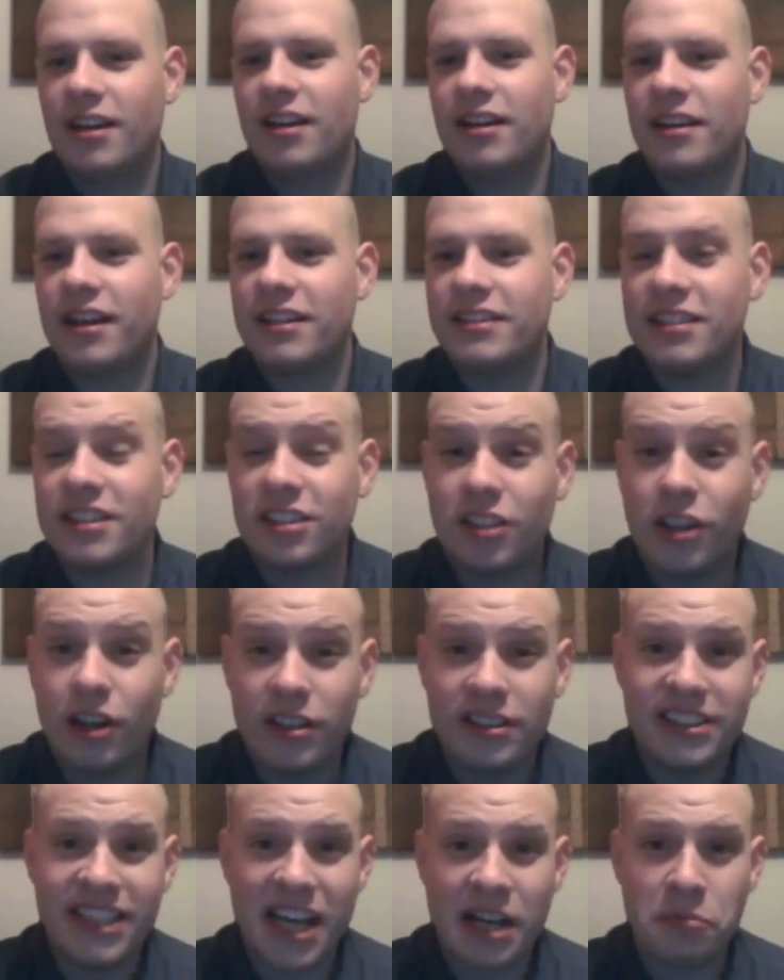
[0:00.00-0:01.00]
that is
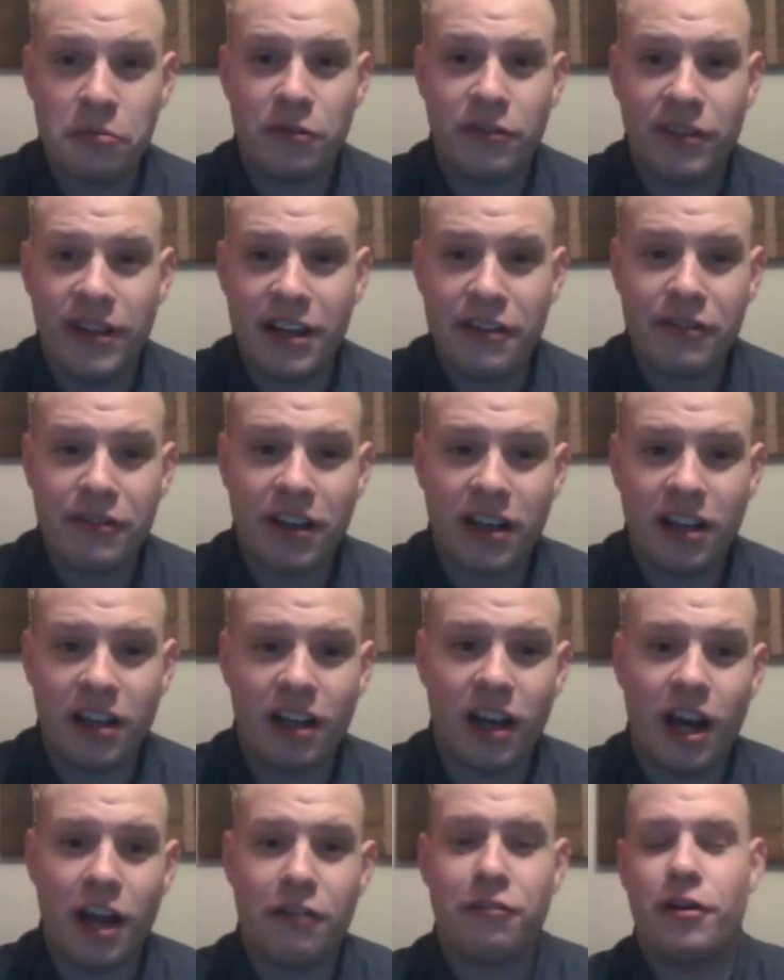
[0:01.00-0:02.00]
content with living a
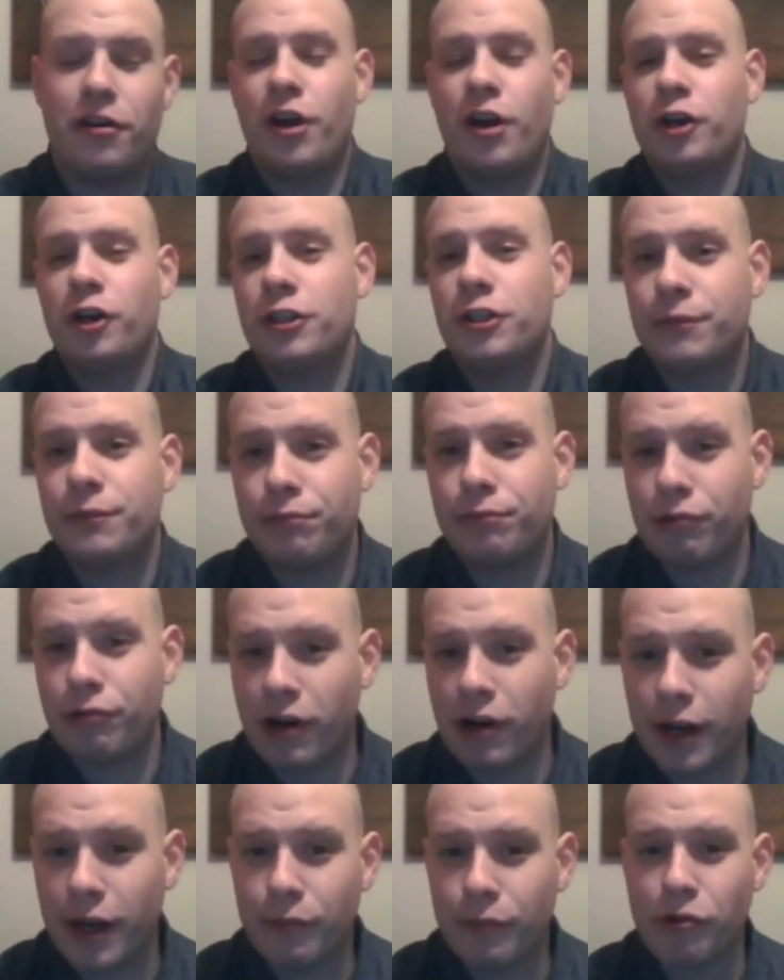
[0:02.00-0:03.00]
life whose
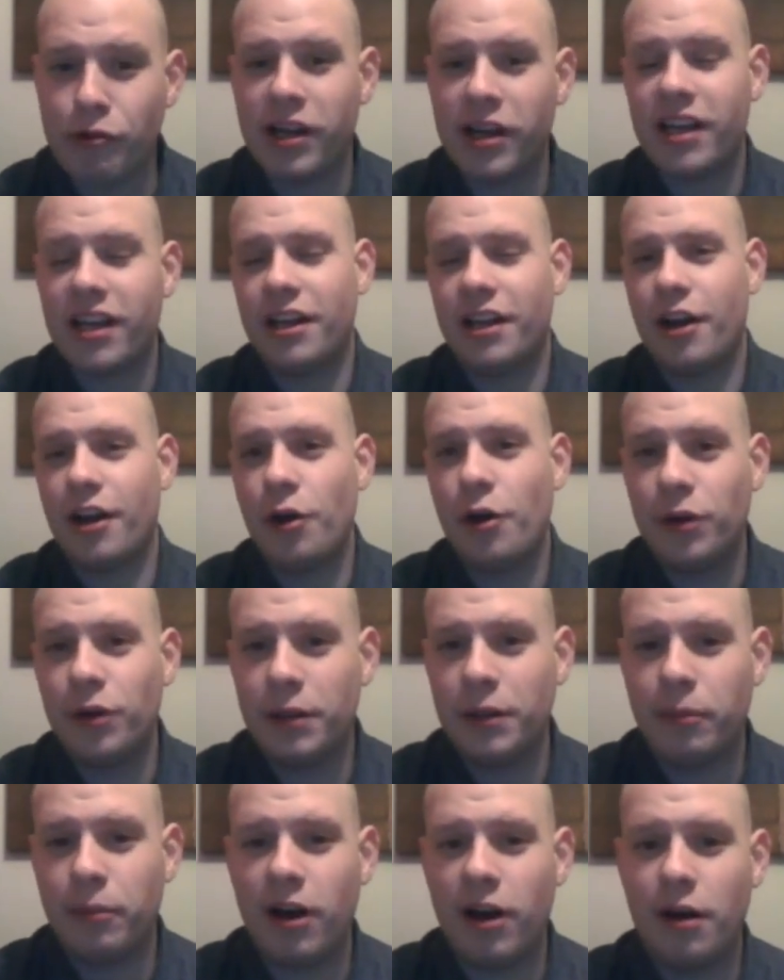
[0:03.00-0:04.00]
primary and
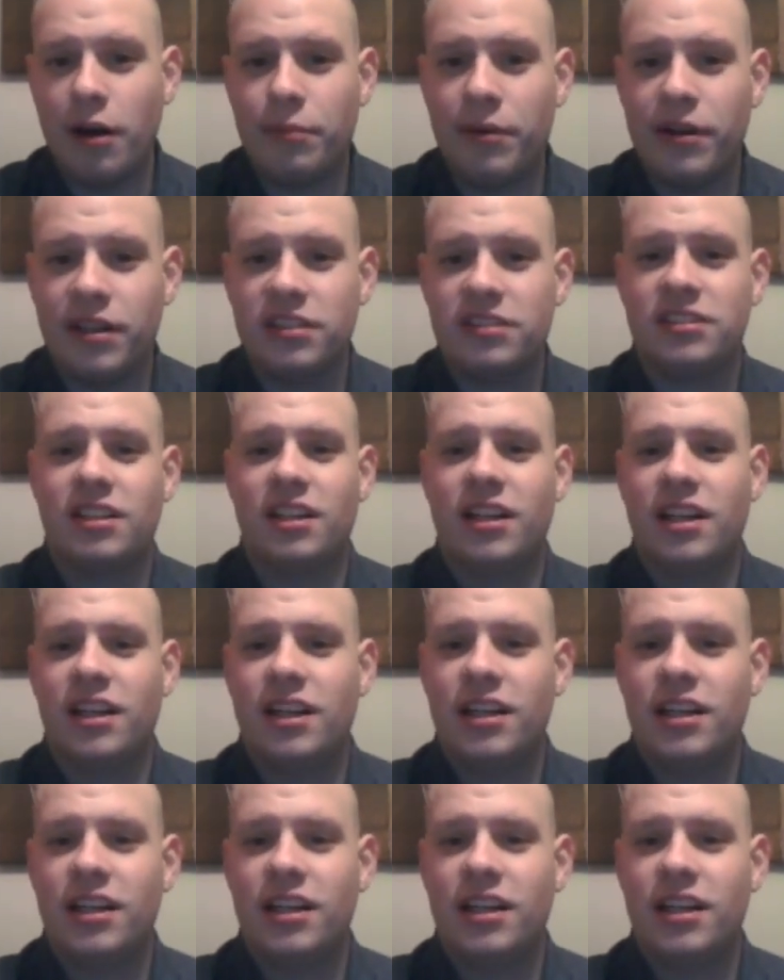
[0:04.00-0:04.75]
only purpose